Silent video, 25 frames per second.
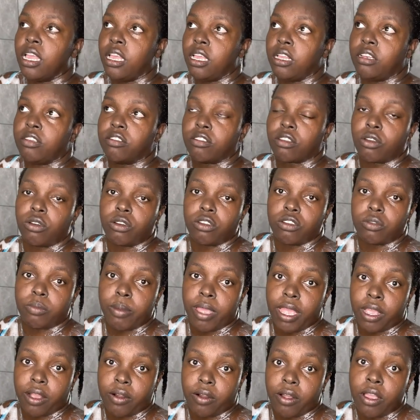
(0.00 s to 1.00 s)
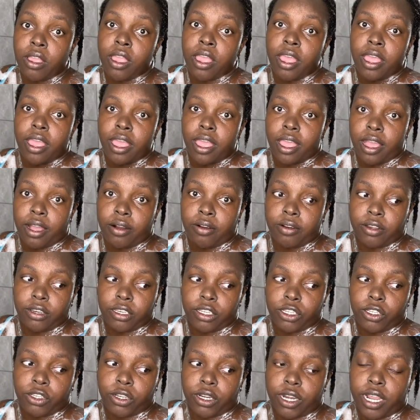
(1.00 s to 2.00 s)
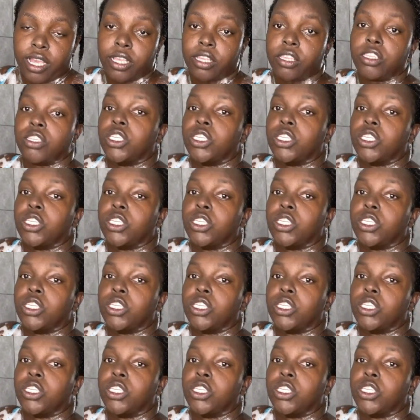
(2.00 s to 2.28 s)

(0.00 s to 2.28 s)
is caused by hair conditioner.